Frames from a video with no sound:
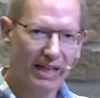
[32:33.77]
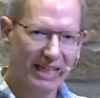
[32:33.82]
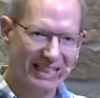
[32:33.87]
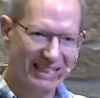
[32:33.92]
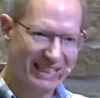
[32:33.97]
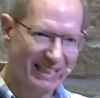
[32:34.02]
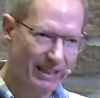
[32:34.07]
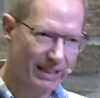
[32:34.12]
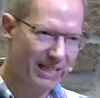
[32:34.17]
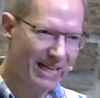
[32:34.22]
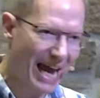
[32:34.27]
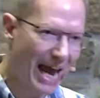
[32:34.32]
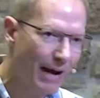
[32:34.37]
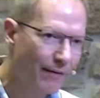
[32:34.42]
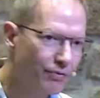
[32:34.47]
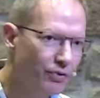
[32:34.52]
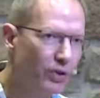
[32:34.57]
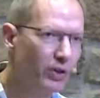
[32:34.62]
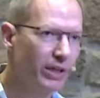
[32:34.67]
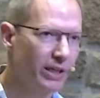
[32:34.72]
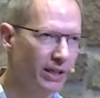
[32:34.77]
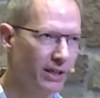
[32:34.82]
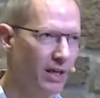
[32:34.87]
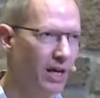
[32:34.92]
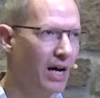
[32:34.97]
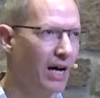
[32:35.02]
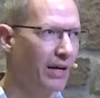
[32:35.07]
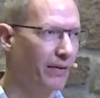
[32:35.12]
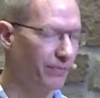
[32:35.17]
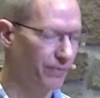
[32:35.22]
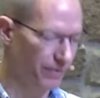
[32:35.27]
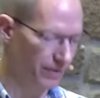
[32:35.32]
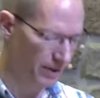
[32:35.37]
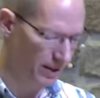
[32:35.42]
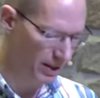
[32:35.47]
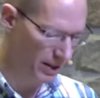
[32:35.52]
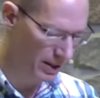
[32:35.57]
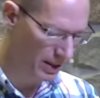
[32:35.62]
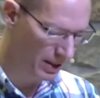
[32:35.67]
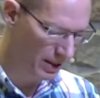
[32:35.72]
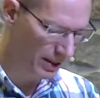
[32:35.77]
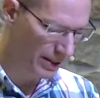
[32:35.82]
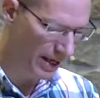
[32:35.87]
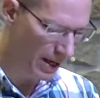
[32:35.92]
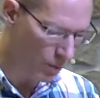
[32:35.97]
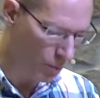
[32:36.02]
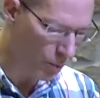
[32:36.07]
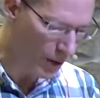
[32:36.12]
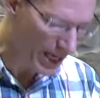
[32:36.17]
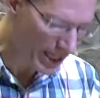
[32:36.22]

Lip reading: and getting after it in life, not